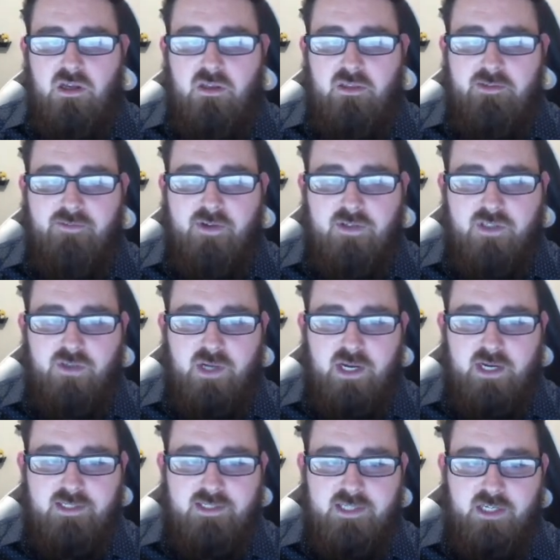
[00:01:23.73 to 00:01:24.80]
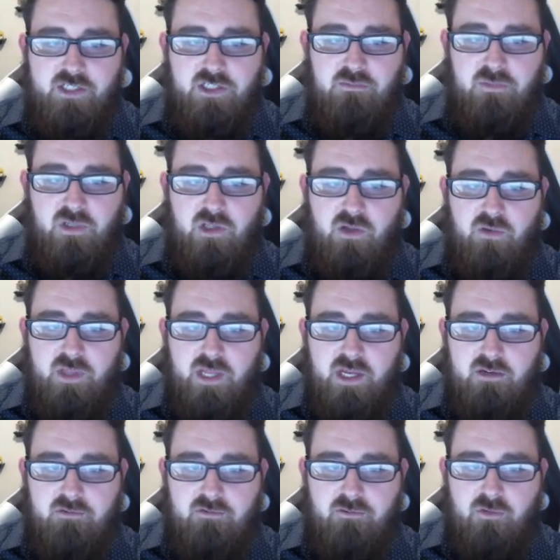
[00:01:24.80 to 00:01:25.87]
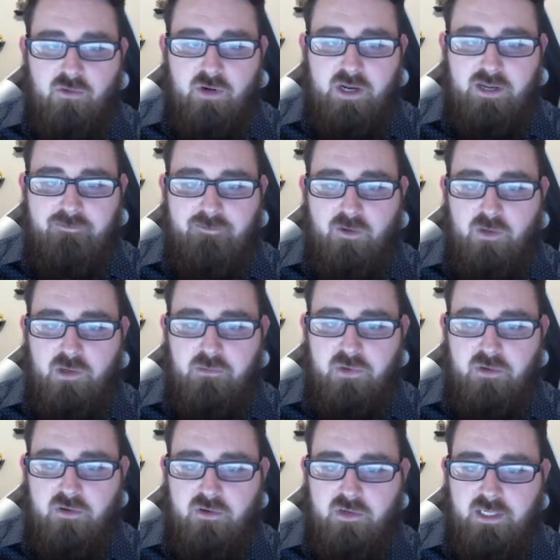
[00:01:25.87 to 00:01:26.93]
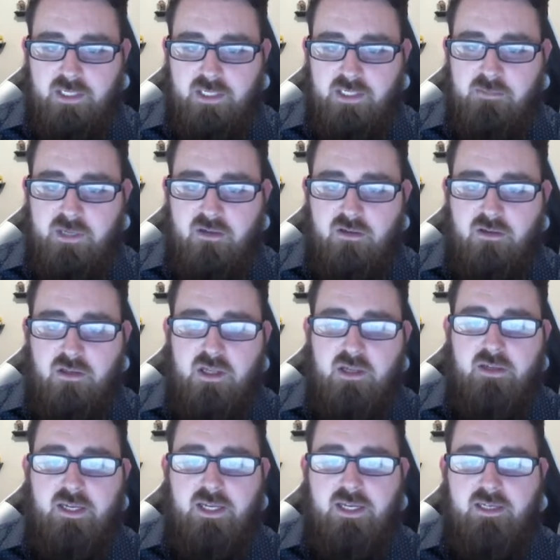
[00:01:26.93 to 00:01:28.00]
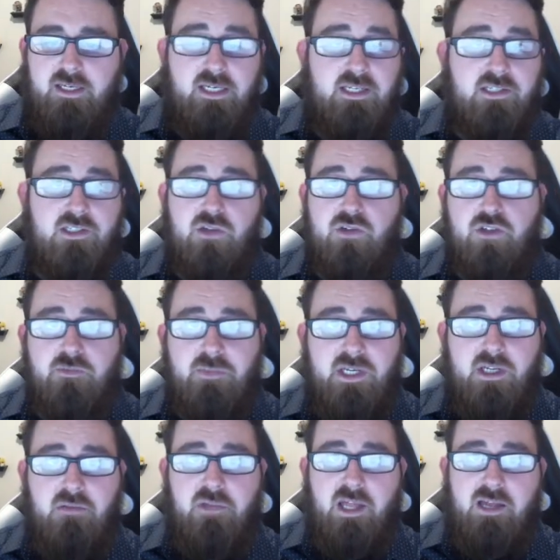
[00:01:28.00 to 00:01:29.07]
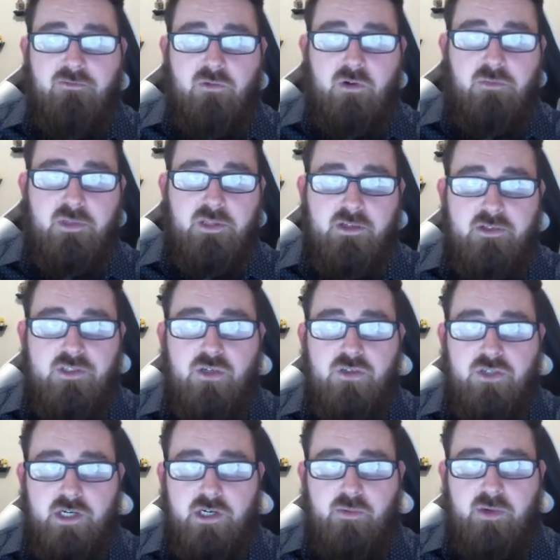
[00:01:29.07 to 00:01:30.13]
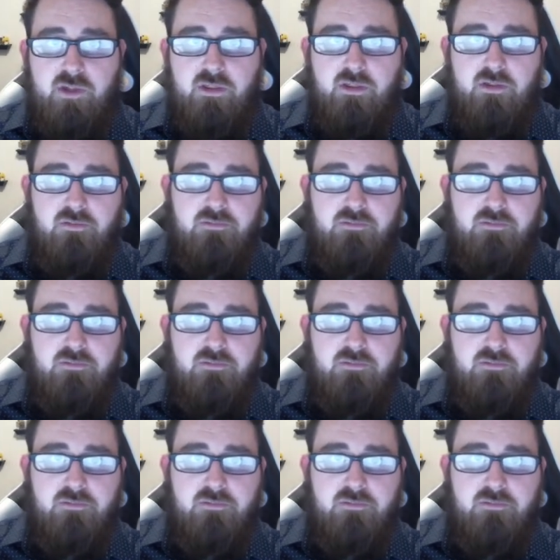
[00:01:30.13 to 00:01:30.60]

They've also got a section below that for a phone number, an email, and any social media platform that they're associated with.